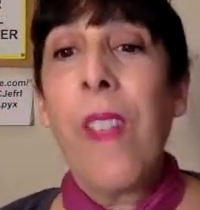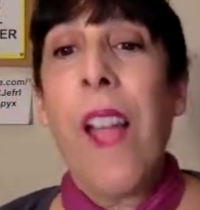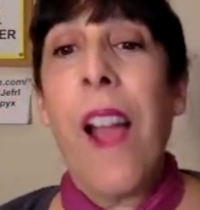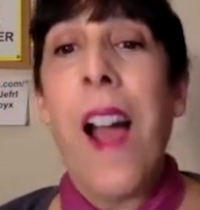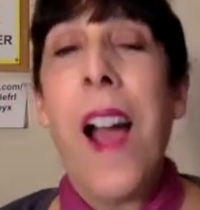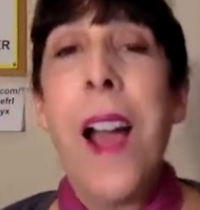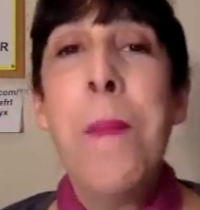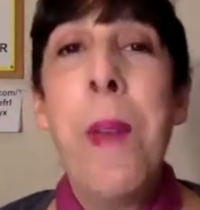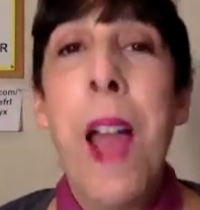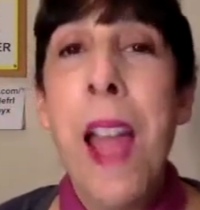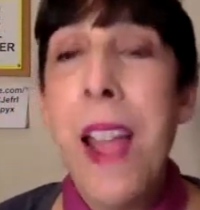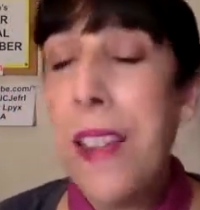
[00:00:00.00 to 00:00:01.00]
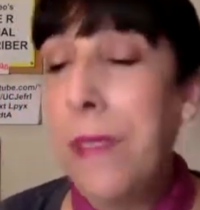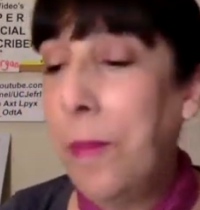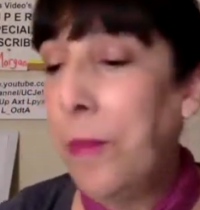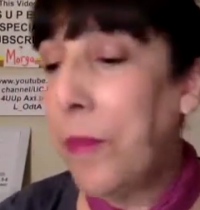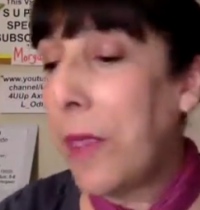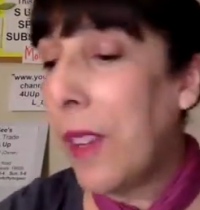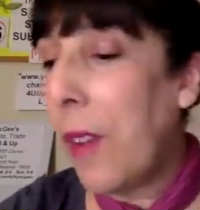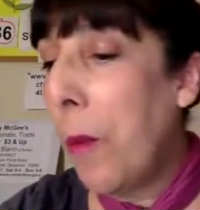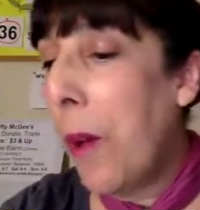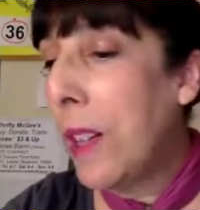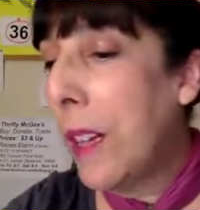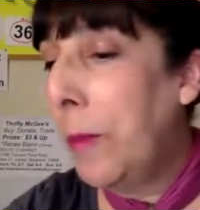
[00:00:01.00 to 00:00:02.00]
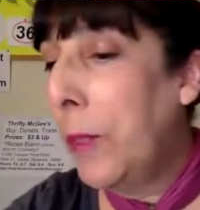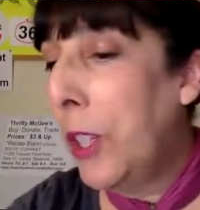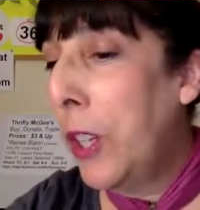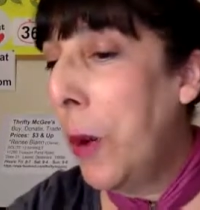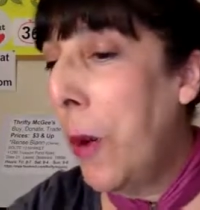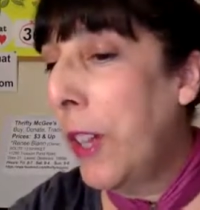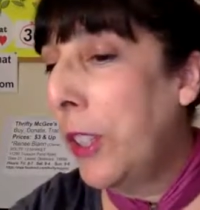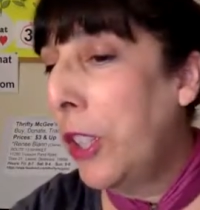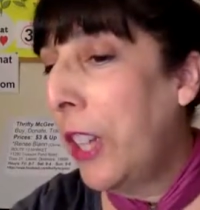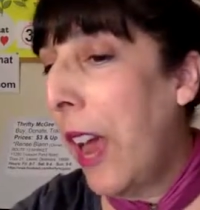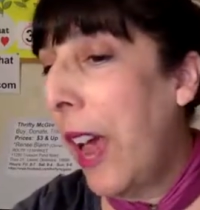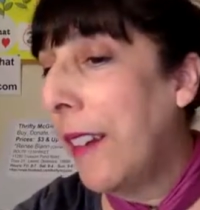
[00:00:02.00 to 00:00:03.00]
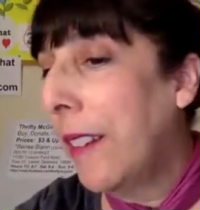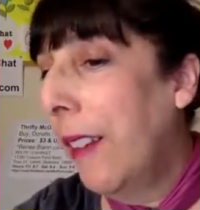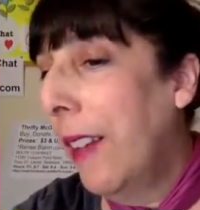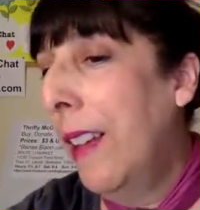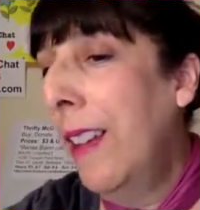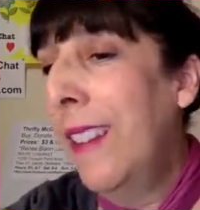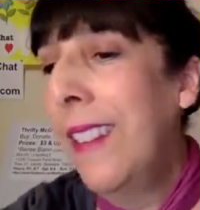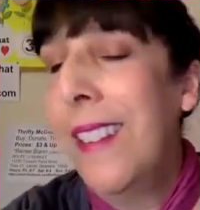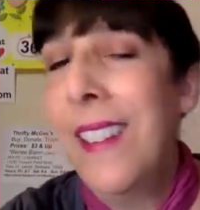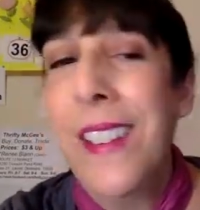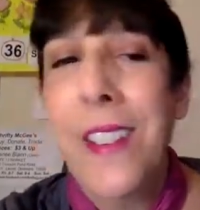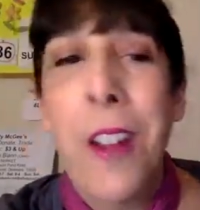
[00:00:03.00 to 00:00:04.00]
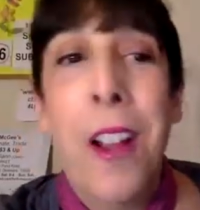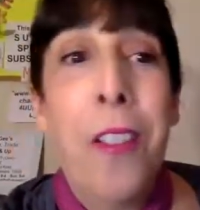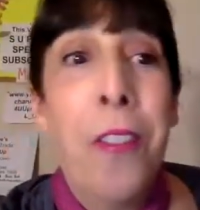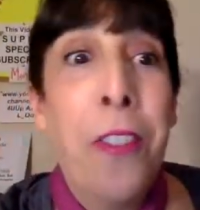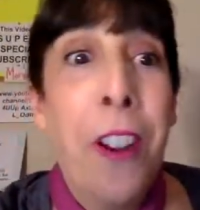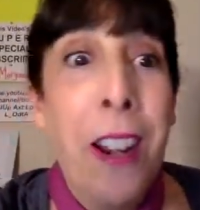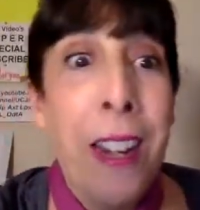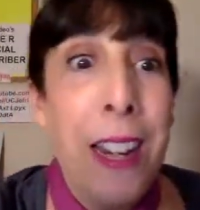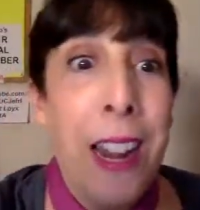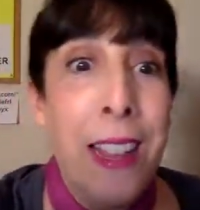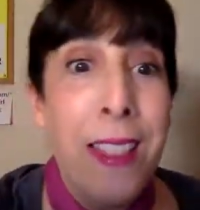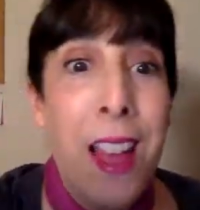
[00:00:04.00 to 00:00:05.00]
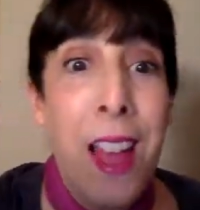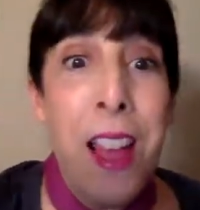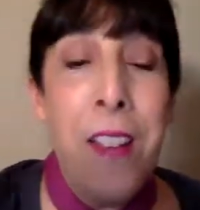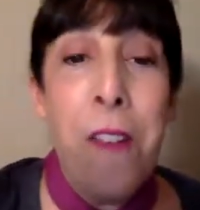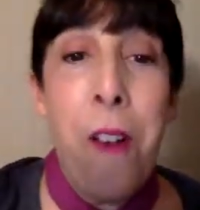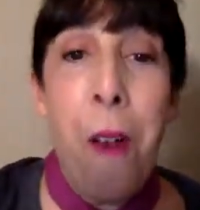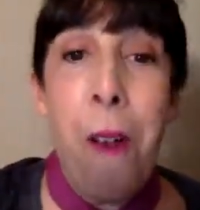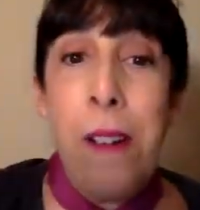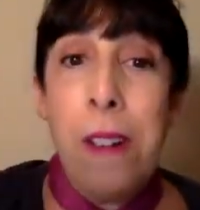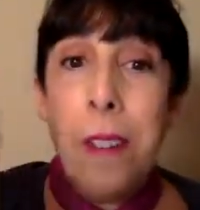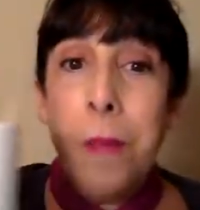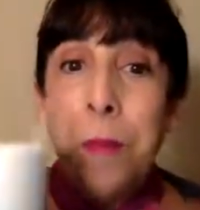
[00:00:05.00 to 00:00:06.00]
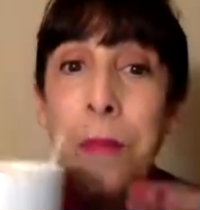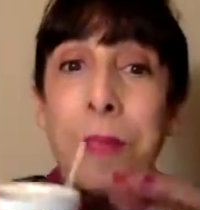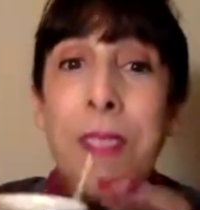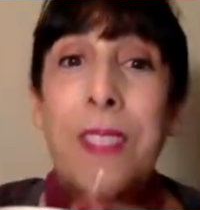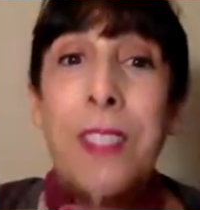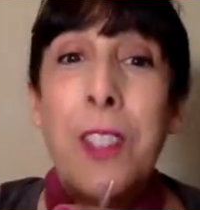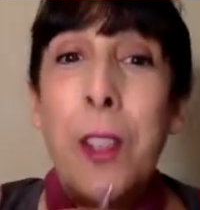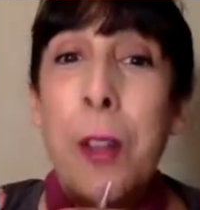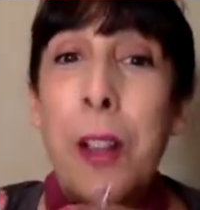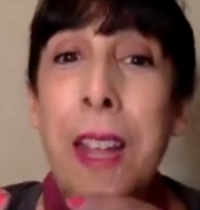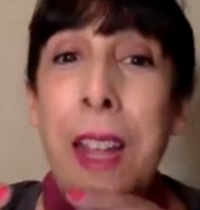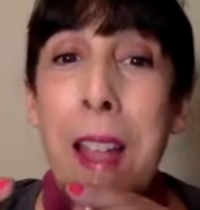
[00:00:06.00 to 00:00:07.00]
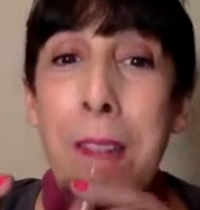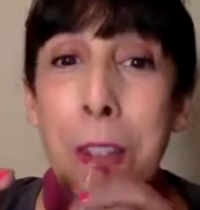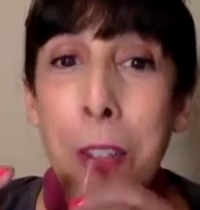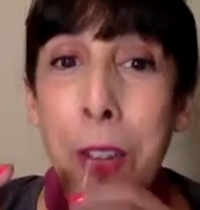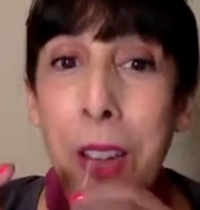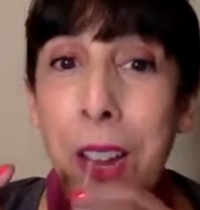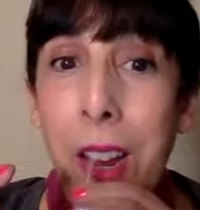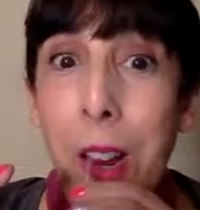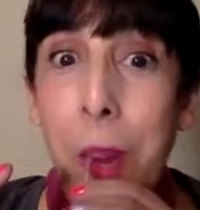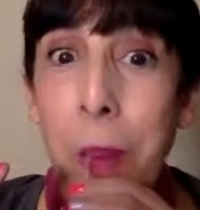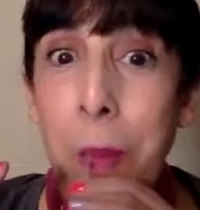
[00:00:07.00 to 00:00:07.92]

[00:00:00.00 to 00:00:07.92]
Hi, May. Welcome to Noel Chat. Friday Night Live. So glad I have a drink here.